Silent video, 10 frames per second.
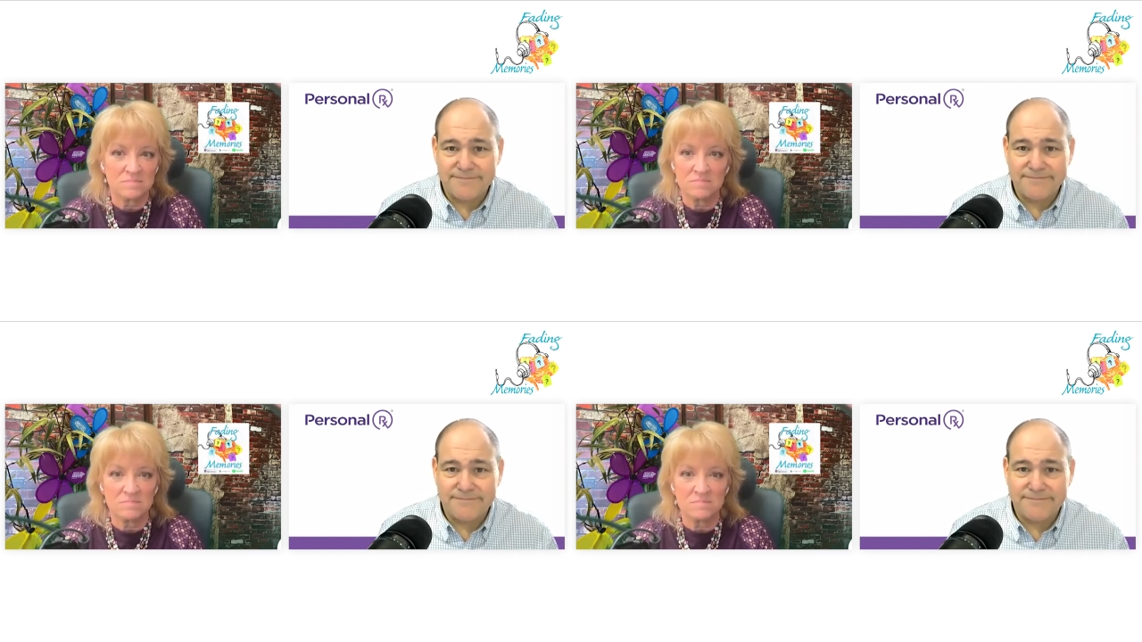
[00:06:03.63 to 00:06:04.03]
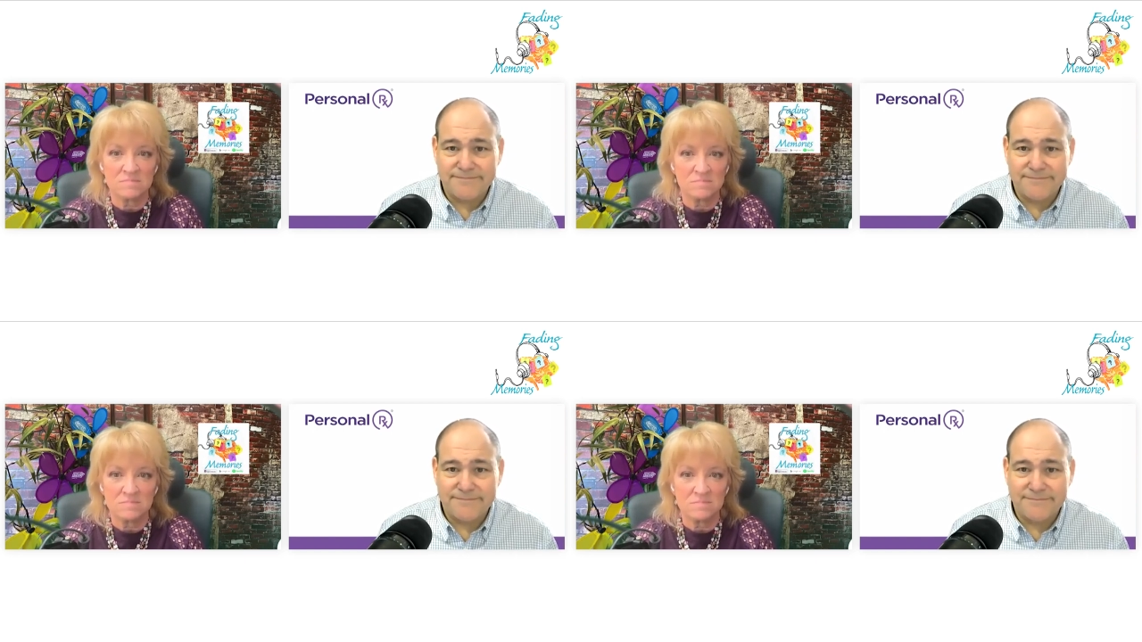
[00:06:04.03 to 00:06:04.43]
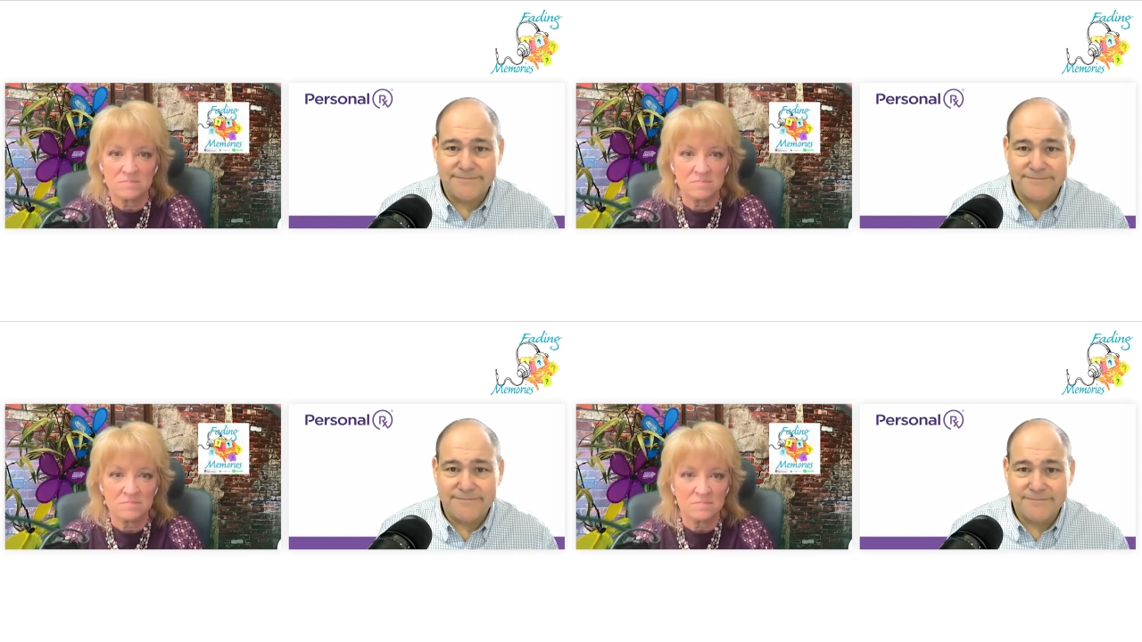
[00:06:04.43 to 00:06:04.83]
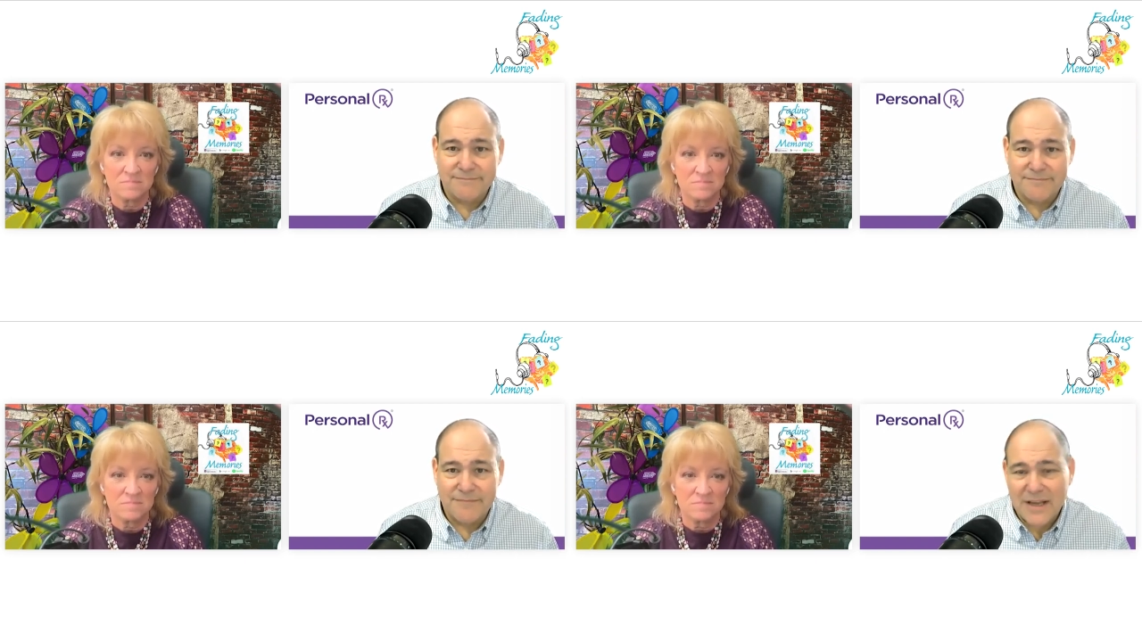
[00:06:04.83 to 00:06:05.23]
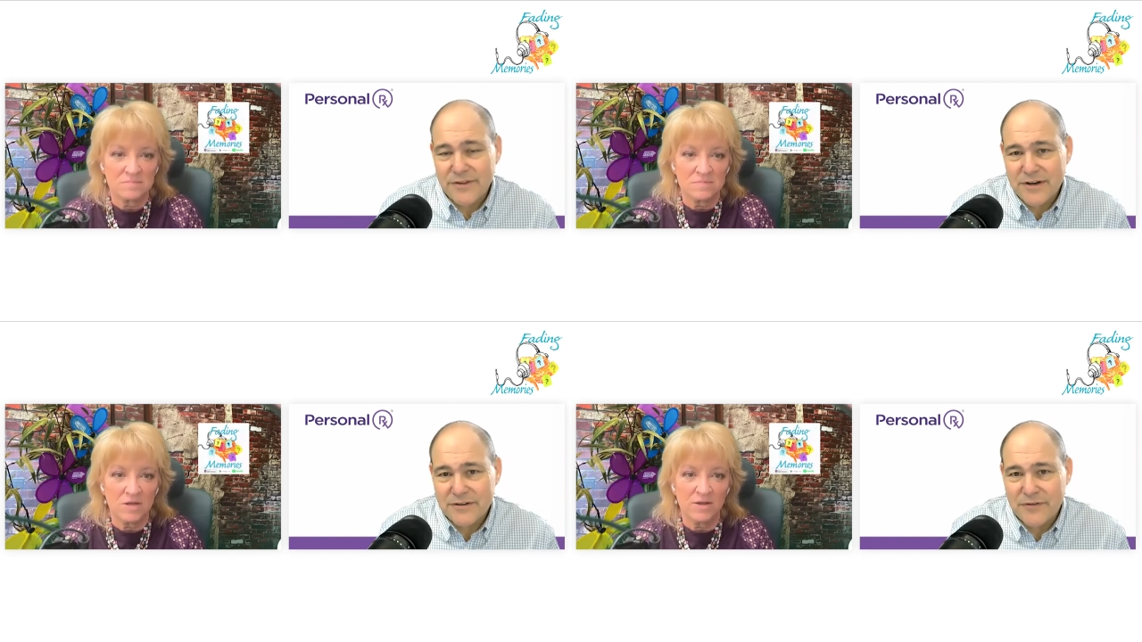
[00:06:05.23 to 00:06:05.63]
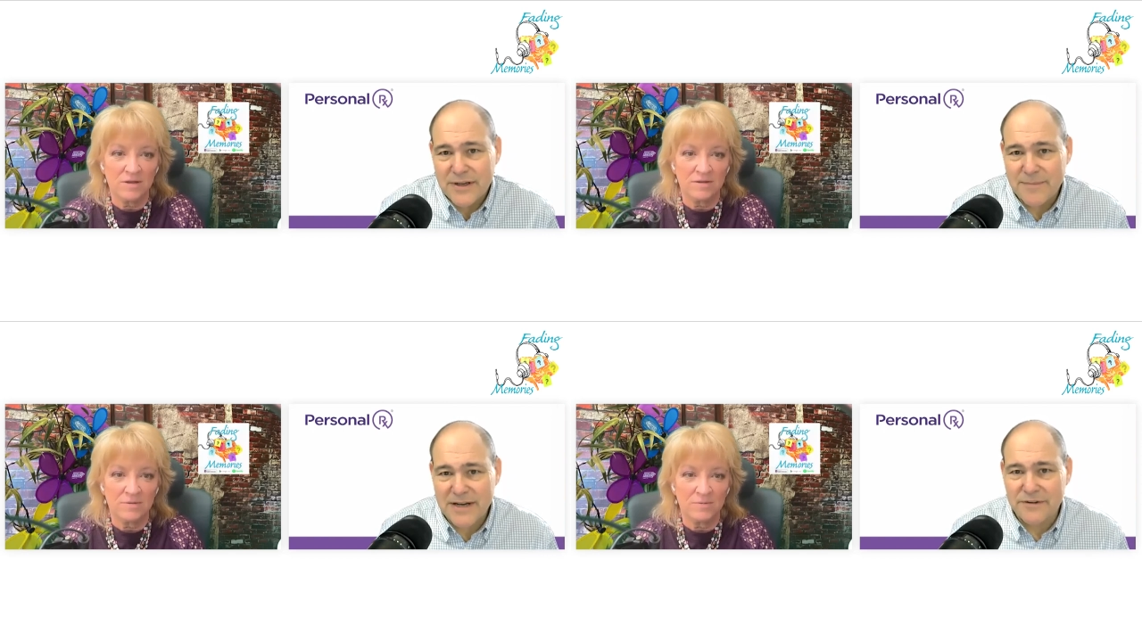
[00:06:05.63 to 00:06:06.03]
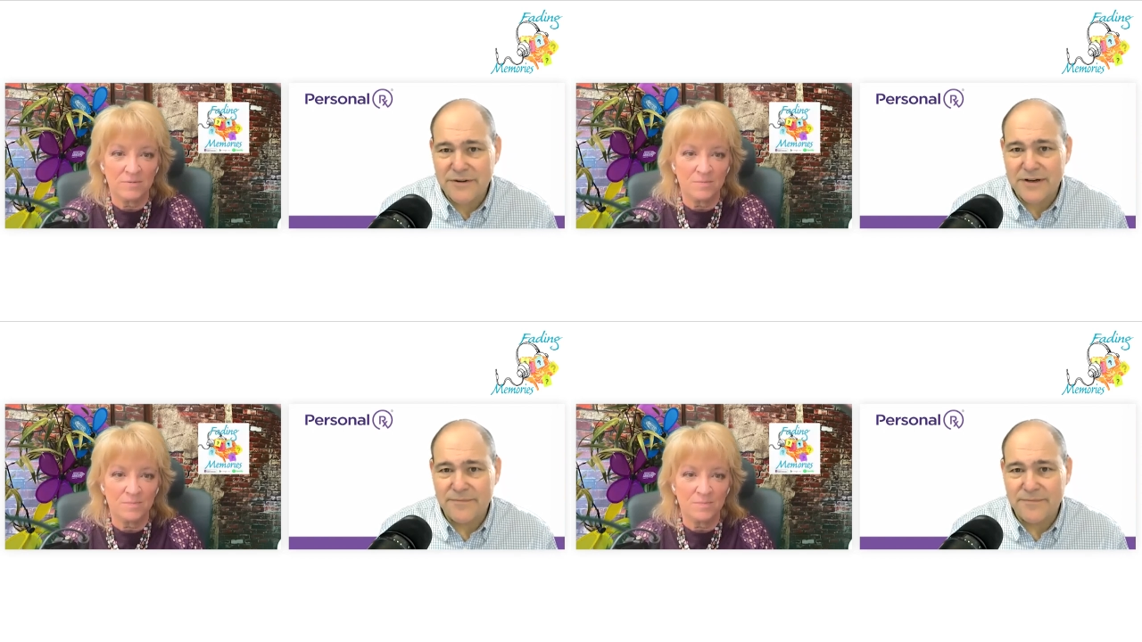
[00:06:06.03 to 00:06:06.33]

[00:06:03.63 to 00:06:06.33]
Speaker 1: Mm-mm. Healthcare is right. fundamental, though.